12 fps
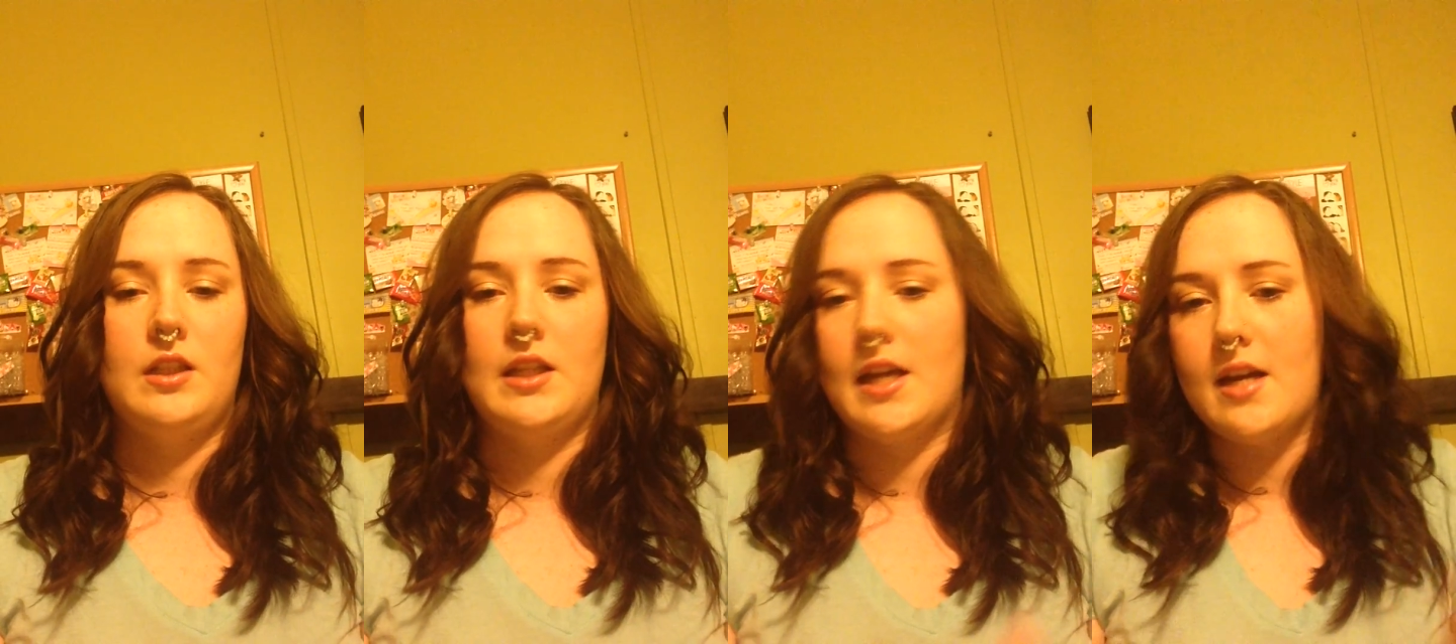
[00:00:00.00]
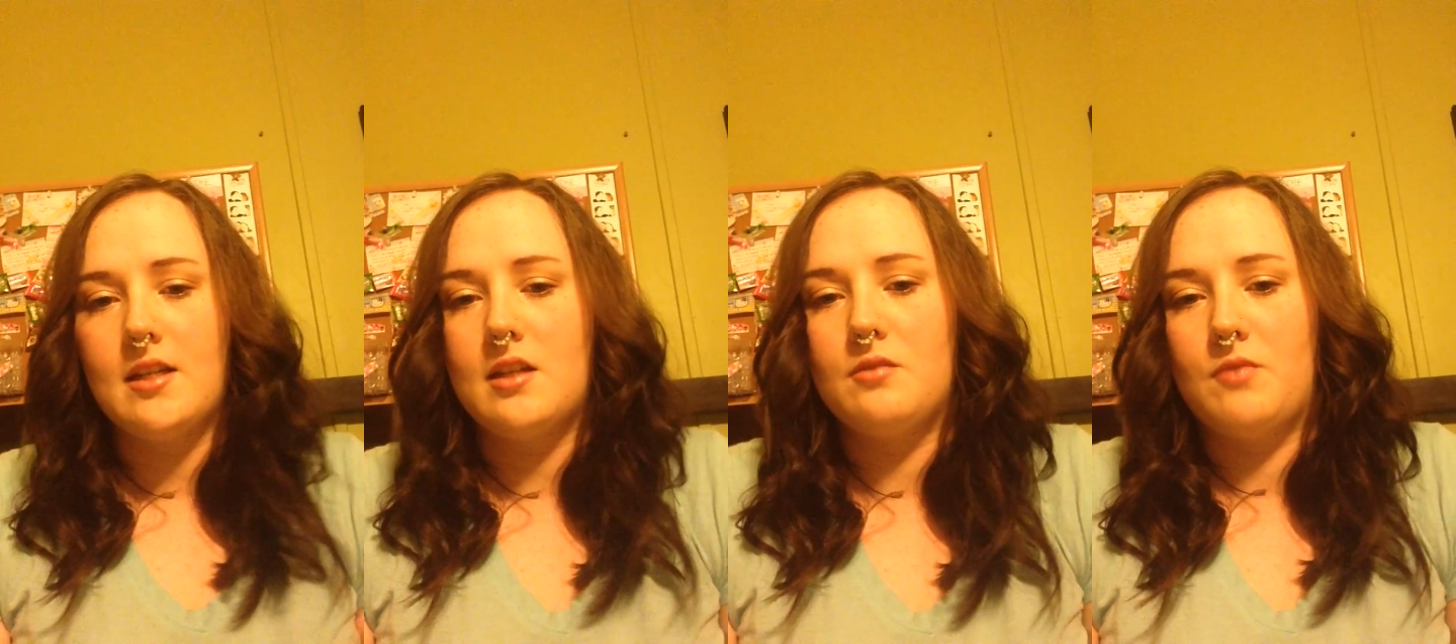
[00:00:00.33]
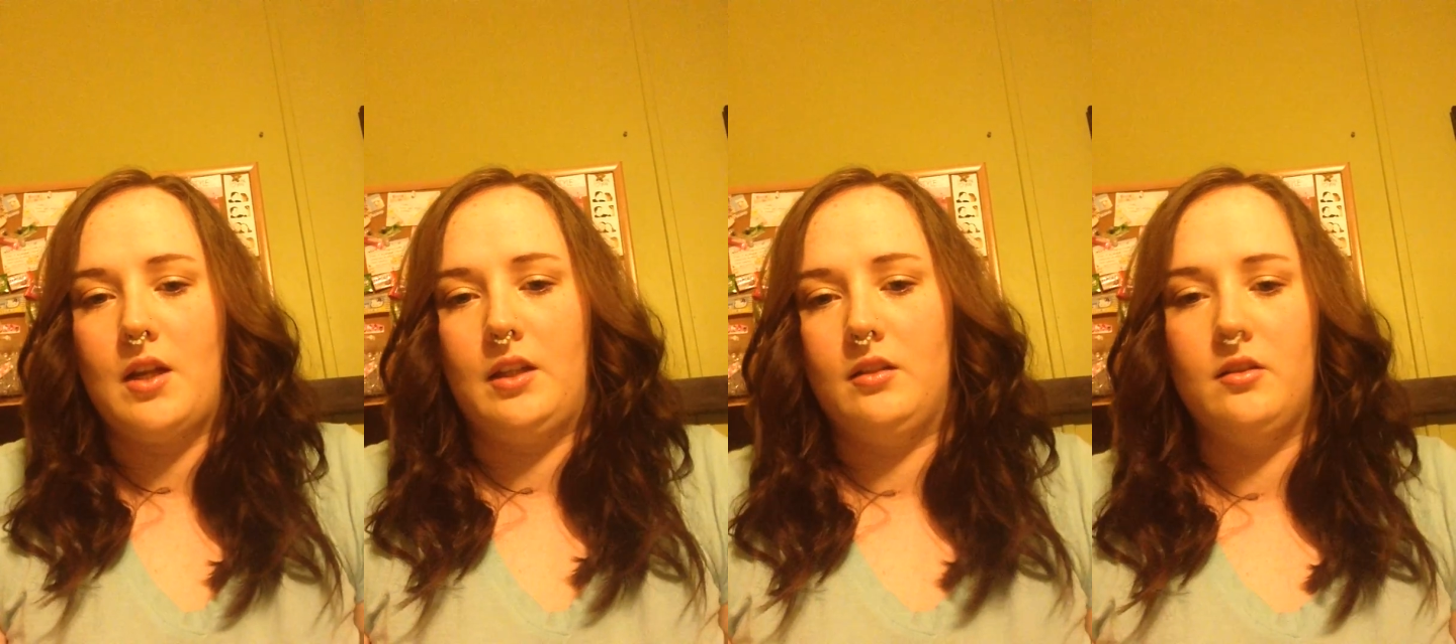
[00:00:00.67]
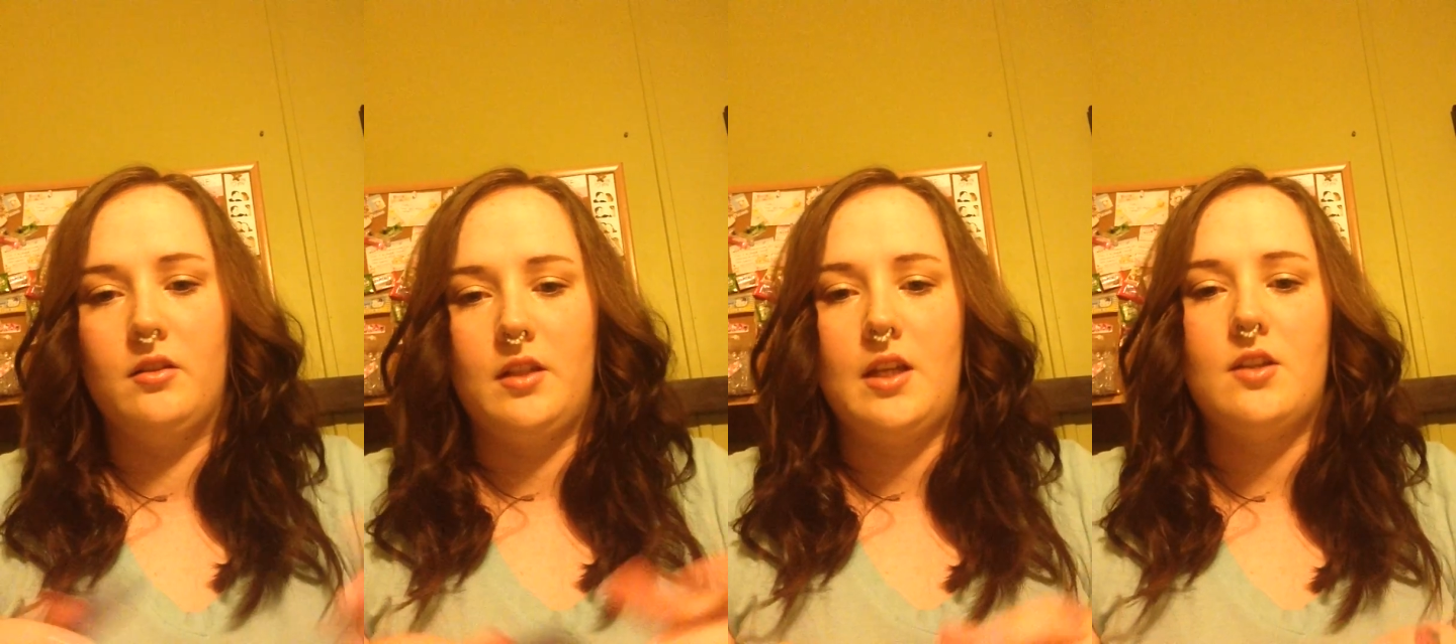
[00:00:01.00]
Like, I did it
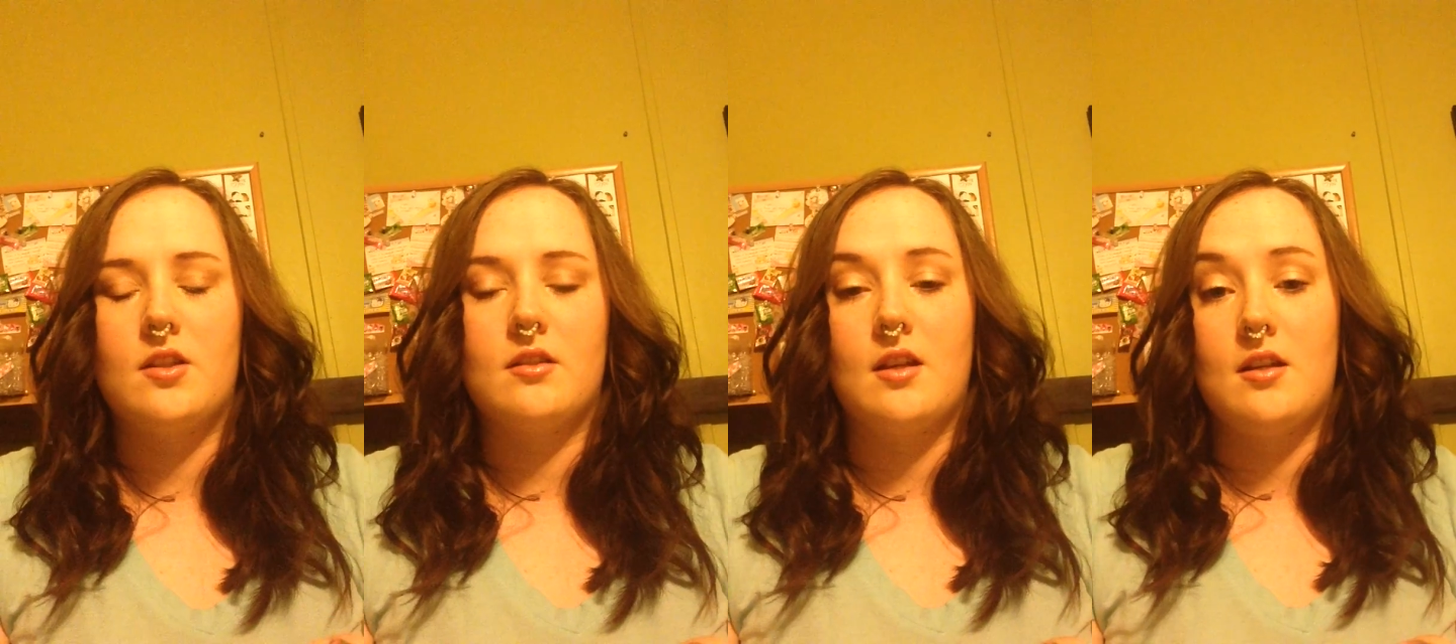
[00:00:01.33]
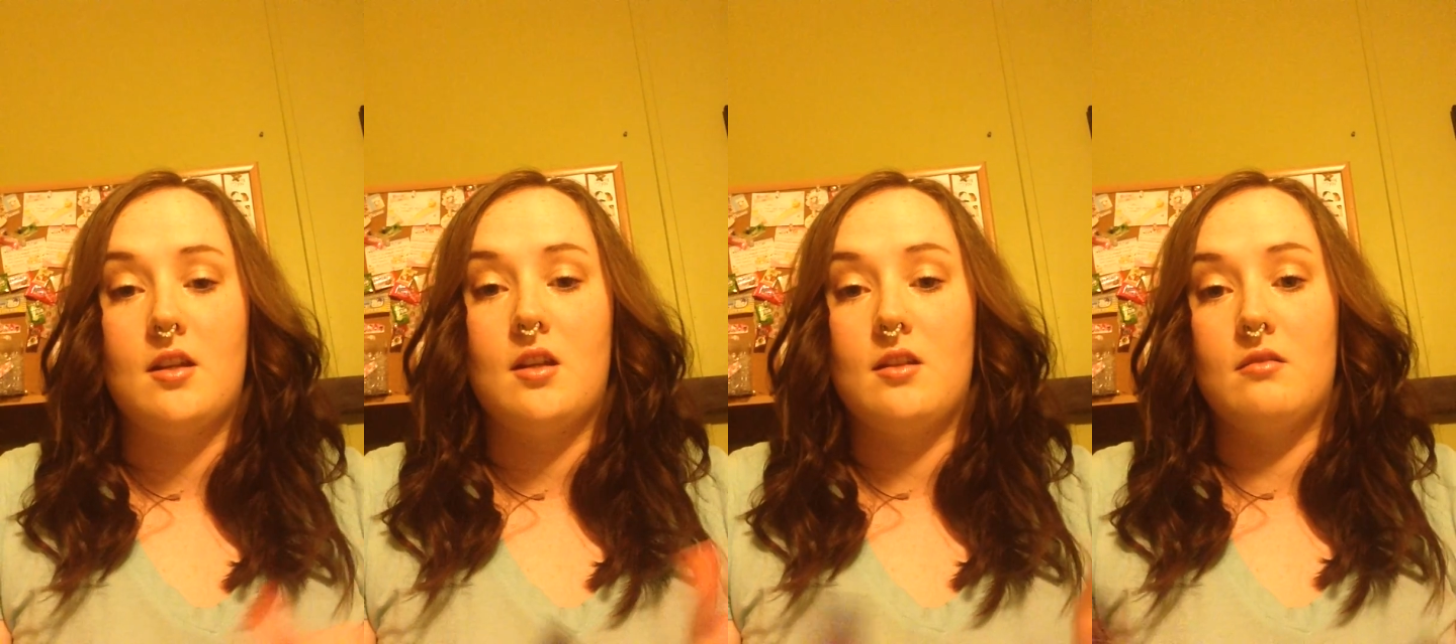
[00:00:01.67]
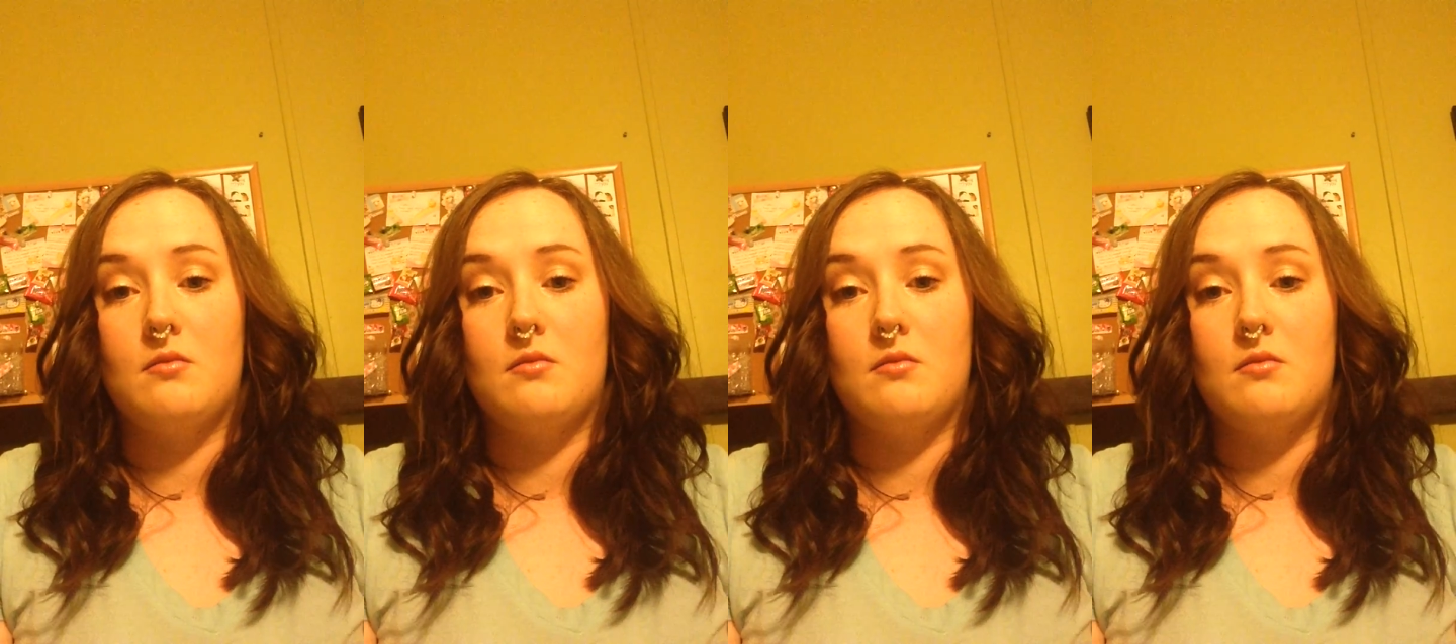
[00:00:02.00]
regularly, just I did it